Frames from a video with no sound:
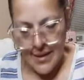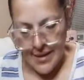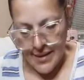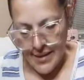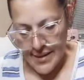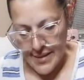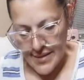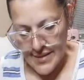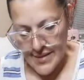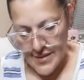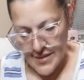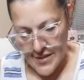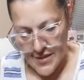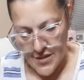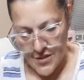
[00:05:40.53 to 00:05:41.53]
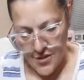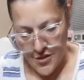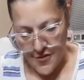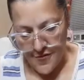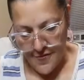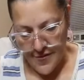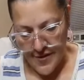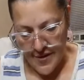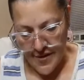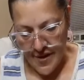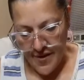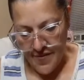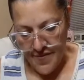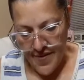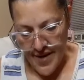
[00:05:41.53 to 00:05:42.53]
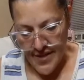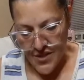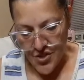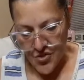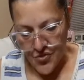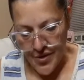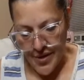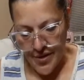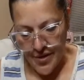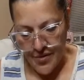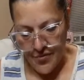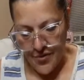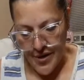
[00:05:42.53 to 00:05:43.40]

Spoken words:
And this is good. Advanced Straighten